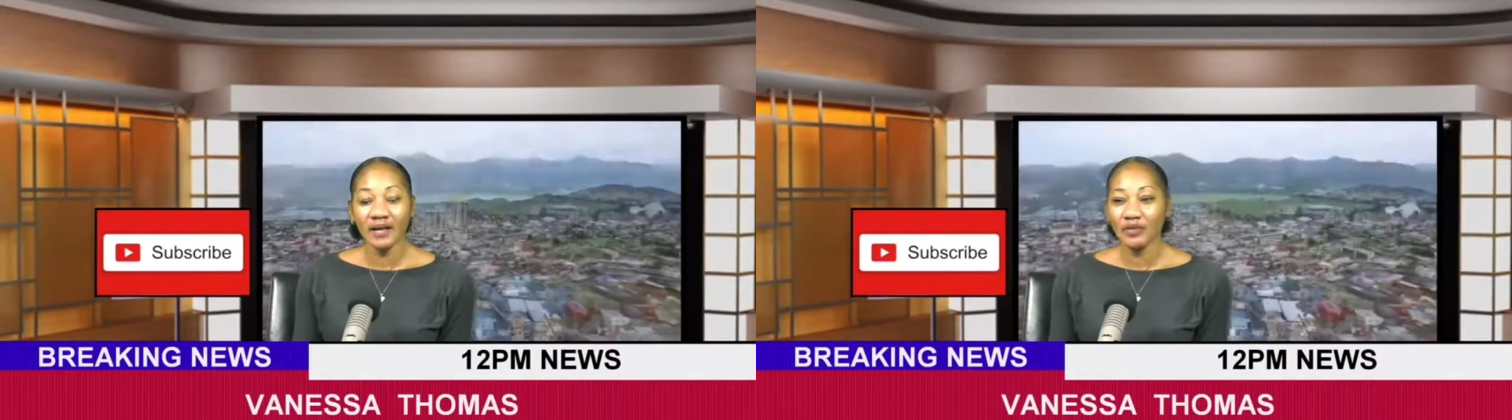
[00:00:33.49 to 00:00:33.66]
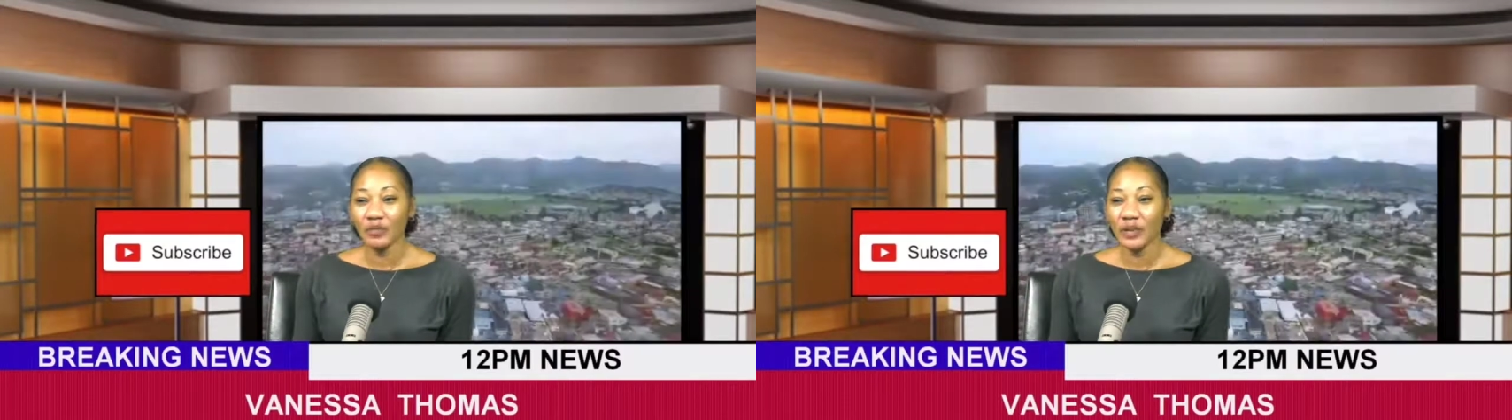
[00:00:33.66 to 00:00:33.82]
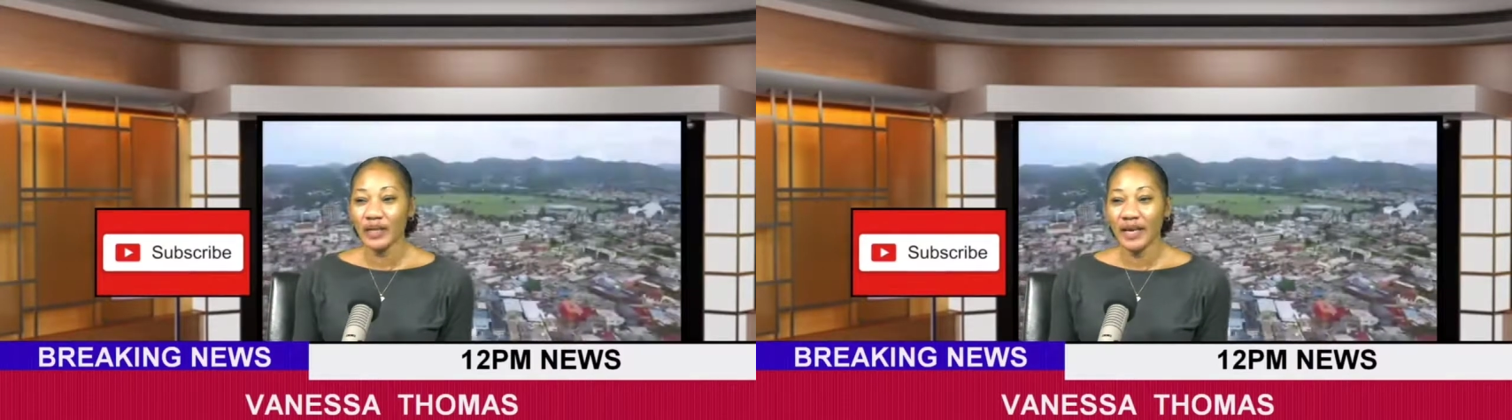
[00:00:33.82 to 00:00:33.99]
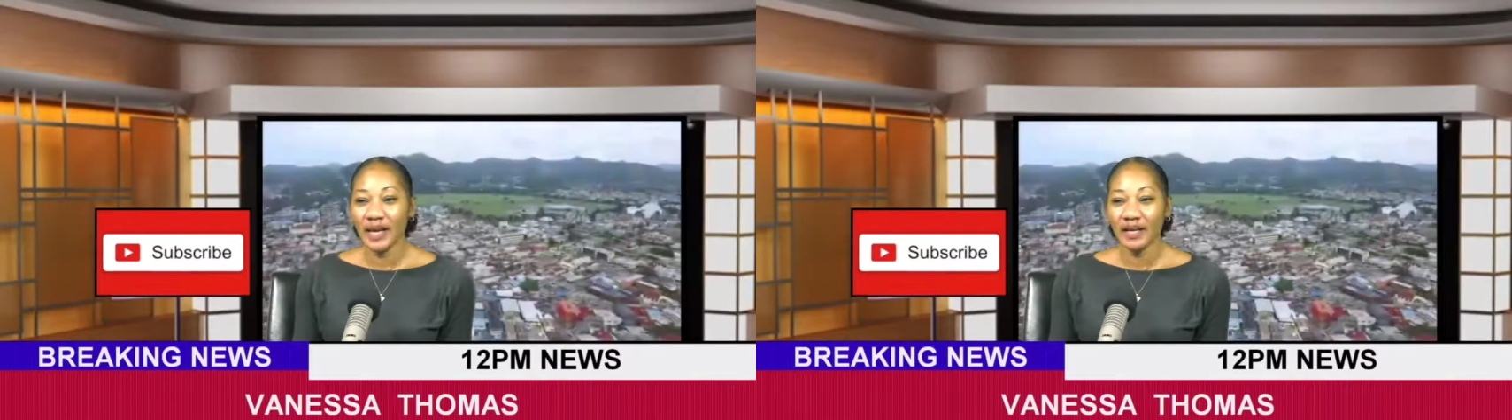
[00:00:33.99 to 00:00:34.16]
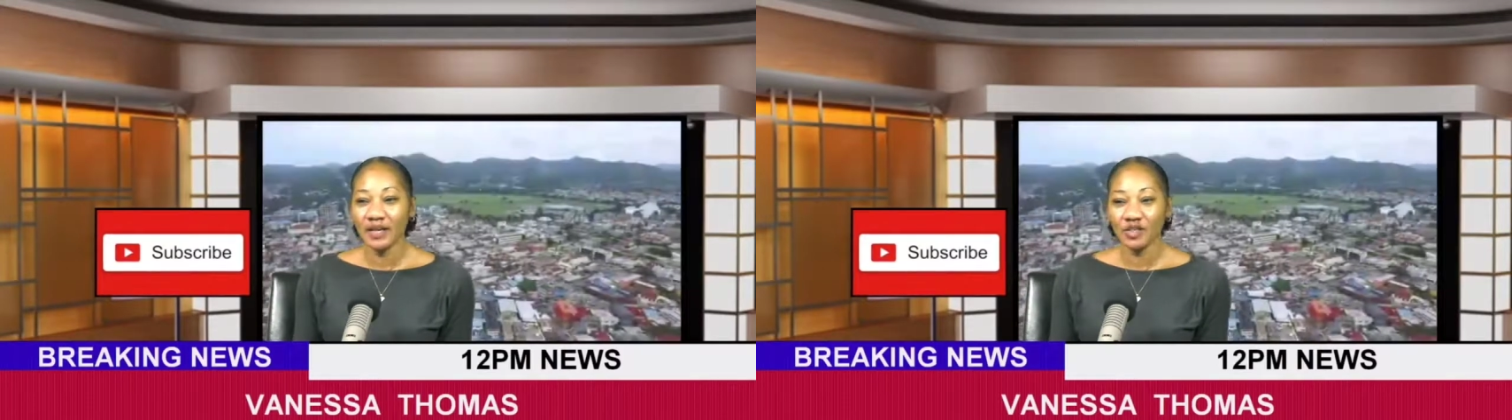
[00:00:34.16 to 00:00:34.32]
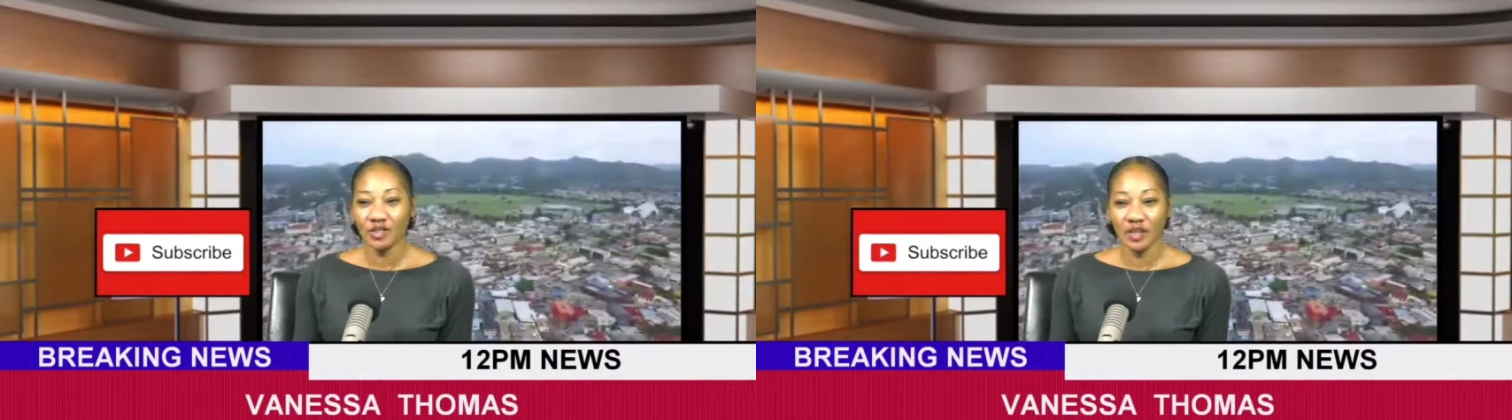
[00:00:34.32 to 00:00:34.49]
of
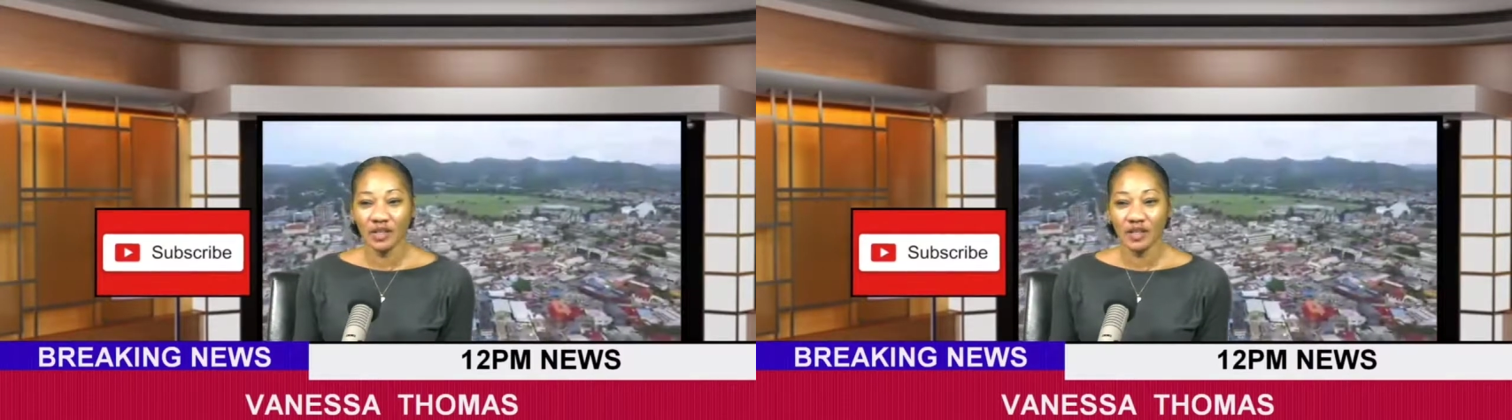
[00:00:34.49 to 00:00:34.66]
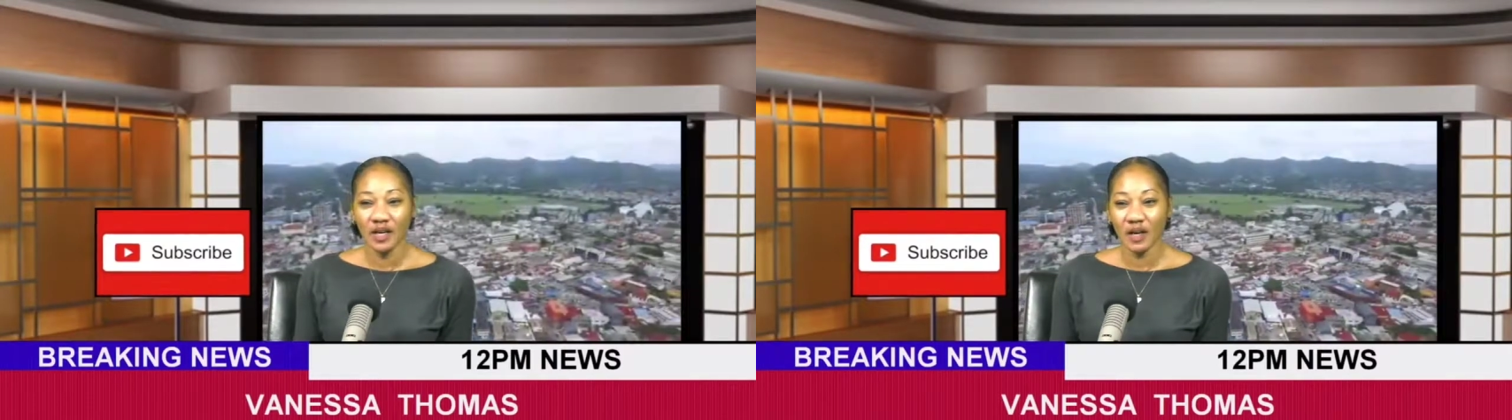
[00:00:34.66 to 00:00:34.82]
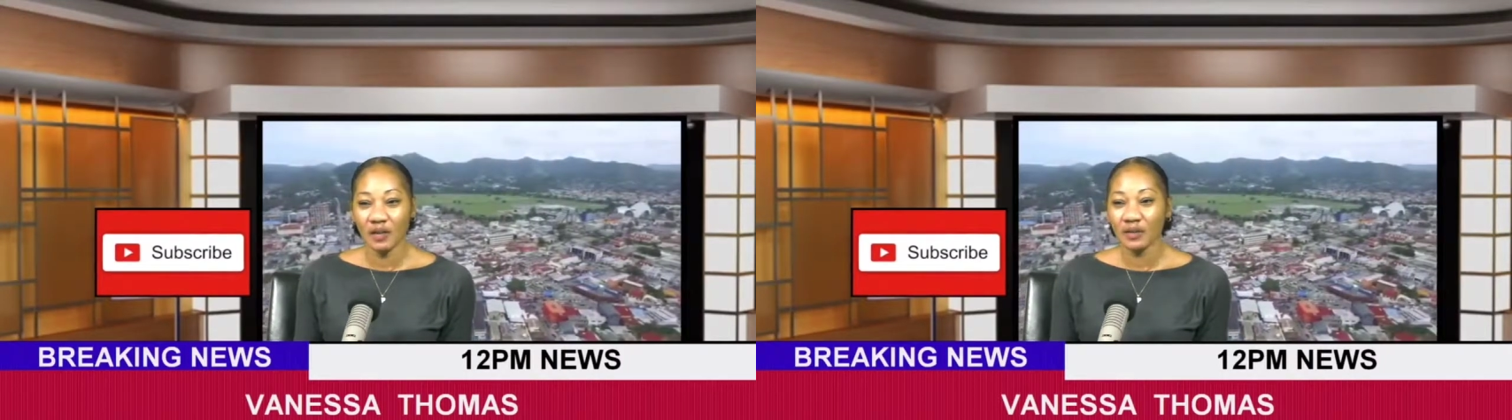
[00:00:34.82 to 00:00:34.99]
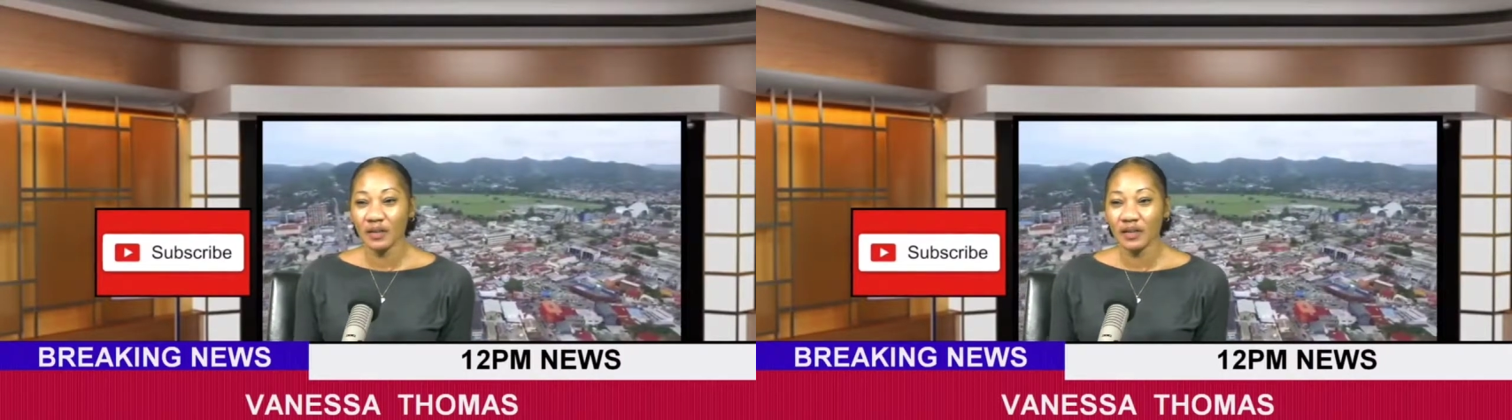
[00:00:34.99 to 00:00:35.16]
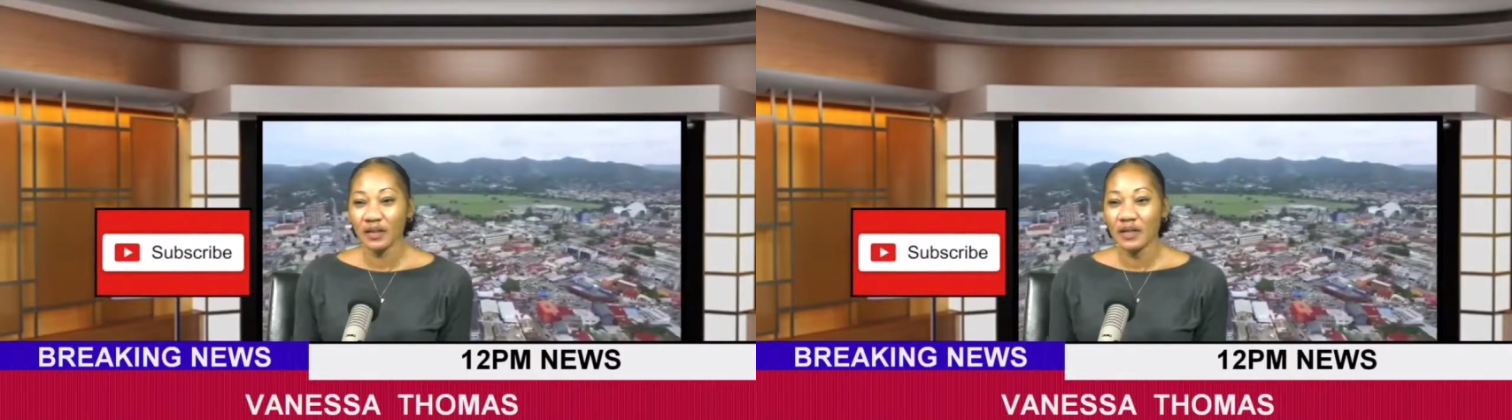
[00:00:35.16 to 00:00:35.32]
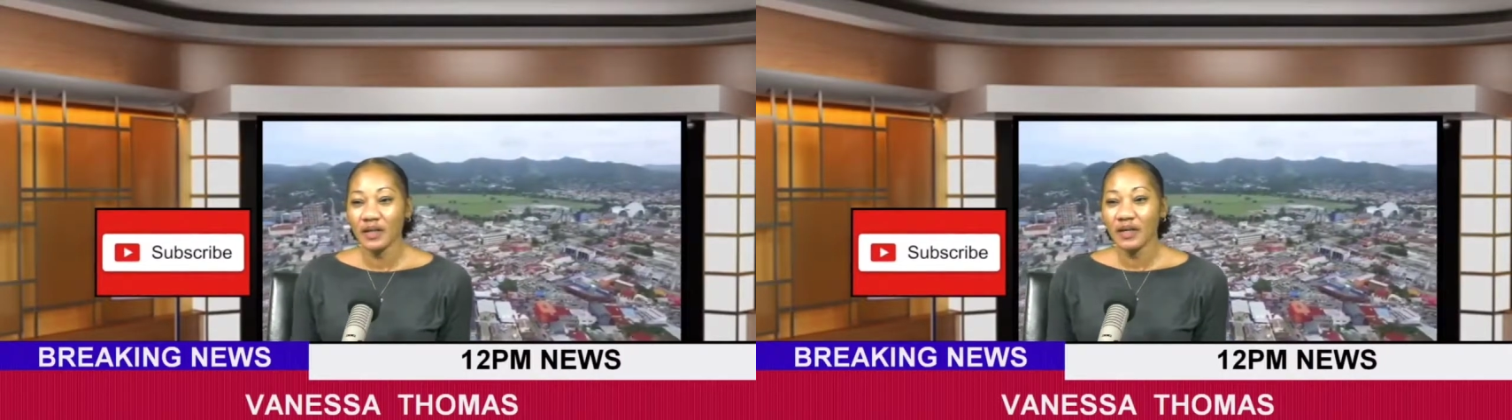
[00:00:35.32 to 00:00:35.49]
weekend shutdown.